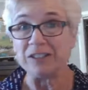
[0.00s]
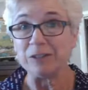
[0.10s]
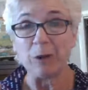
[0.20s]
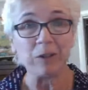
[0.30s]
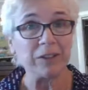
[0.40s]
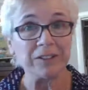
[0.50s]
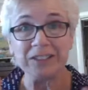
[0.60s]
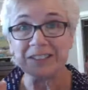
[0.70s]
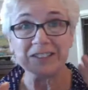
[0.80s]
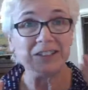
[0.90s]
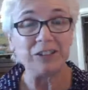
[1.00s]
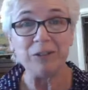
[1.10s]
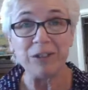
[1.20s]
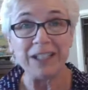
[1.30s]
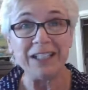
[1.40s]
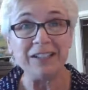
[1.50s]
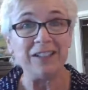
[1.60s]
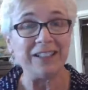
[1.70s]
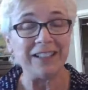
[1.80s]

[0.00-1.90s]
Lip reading: It's worthless. It doesn't do you any good.